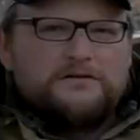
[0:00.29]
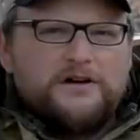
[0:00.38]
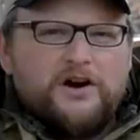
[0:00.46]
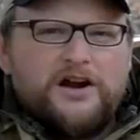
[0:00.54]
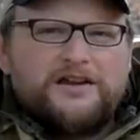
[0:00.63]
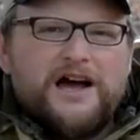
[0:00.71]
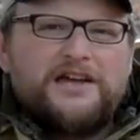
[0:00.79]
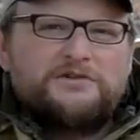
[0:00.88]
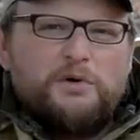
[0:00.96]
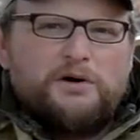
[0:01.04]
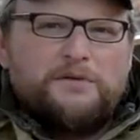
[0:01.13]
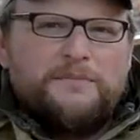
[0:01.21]
All right, guys,
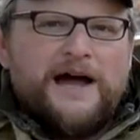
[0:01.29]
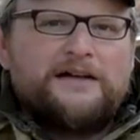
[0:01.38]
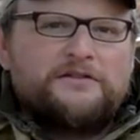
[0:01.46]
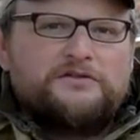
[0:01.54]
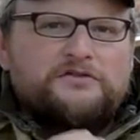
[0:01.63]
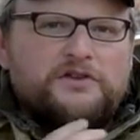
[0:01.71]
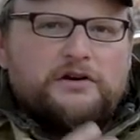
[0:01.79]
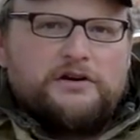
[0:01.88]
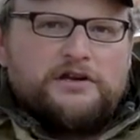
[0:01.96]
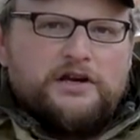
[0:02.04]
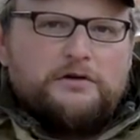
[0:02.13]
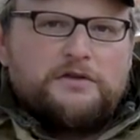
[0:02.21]
welcome back. This is
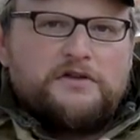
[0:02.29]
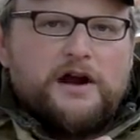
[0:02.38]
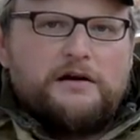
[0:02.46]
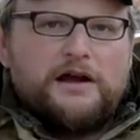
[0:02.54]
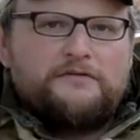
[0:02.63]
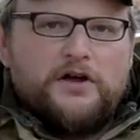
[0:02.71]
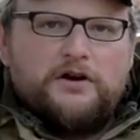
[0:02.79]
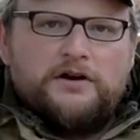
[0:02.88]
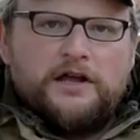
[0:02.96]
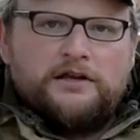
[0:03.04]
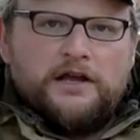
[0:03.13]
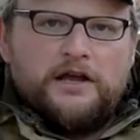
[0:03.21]
Eric here with Iraq Veteran
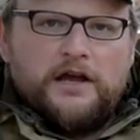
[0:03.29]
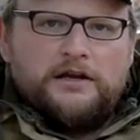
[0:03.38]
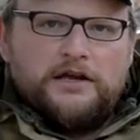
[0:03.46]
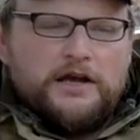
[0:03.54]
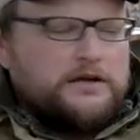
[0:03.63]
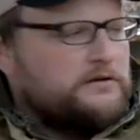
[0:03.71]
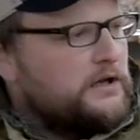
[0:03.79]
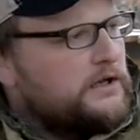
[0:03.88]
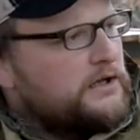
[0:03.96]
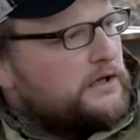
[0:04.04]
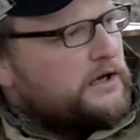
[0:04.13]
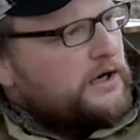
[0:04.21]

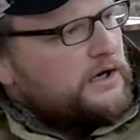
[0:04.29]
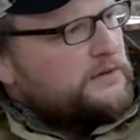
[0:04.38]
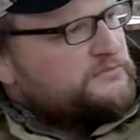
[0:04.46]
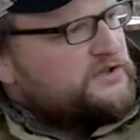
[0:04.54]
8888.